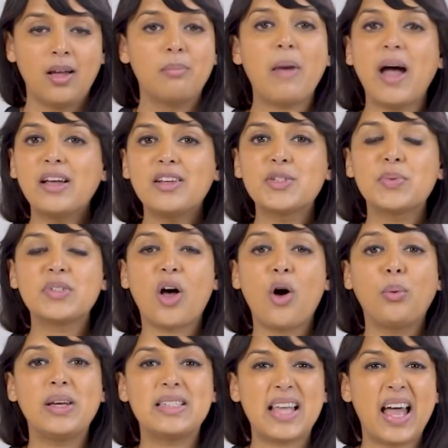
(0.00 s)
Miles was
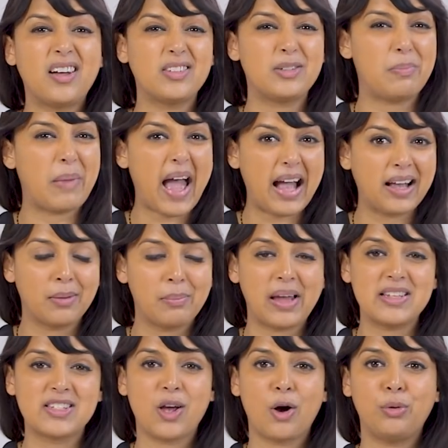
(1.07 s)
always held back by
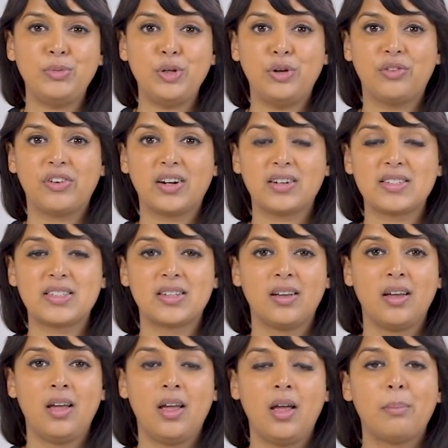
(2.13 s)
his home universe.
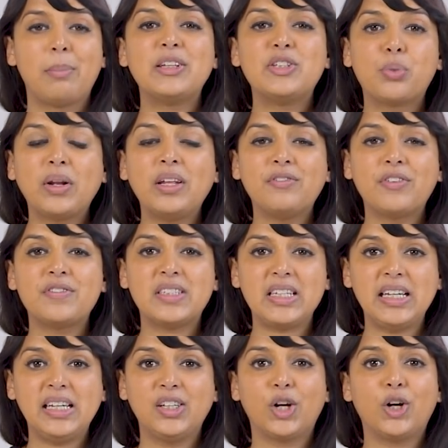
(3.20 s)
By
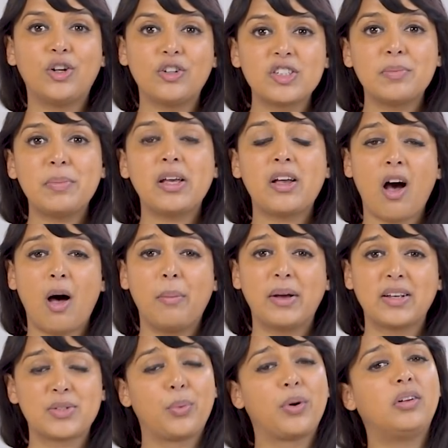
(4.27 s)
2015, Ultimate
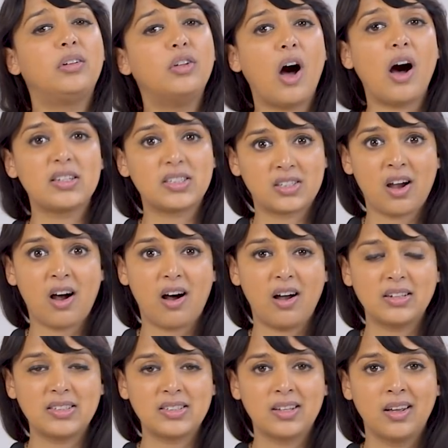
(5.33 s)
Comics were a lost
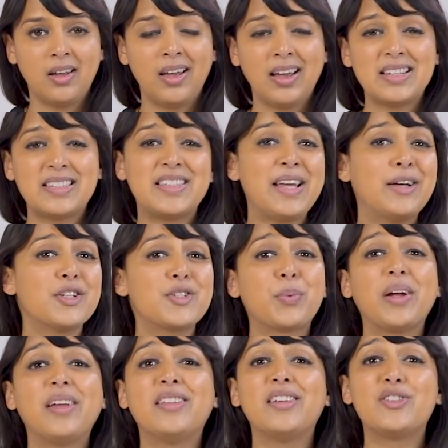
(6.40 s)
cause. Sales
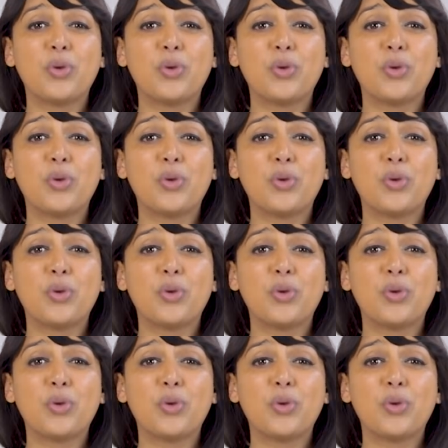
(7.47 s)
were in the